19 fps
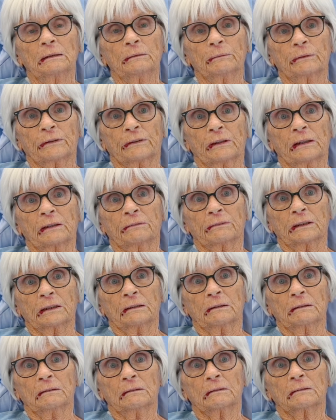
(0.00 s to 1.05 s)
with
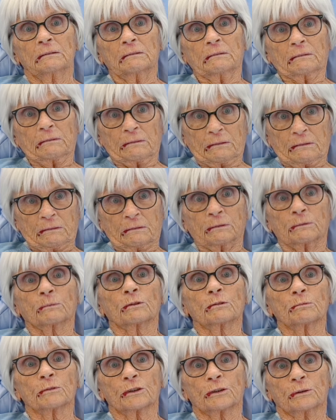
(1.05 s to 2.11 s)
having the
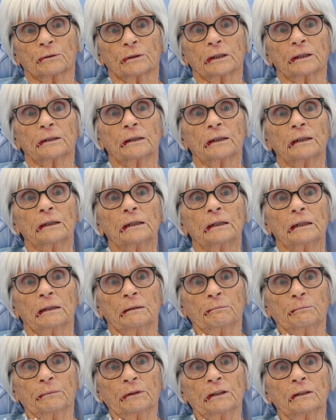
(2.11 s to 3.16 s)
rheumatoid
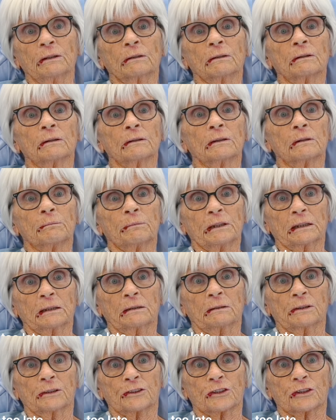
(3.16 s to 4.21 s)
and being on the
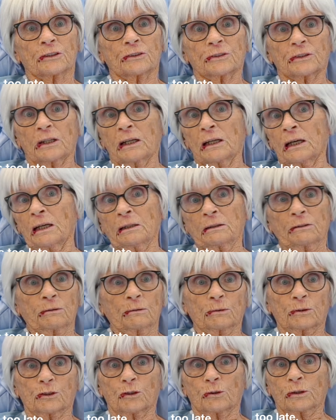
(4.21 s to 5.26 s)
biologics, I had
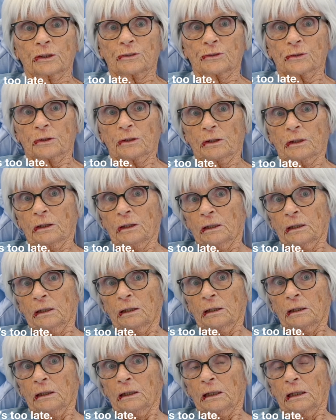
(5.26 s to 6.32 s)
no choice.
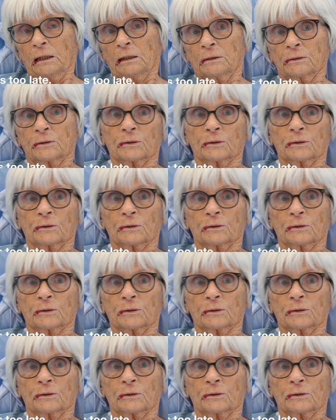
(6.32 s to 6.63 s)
And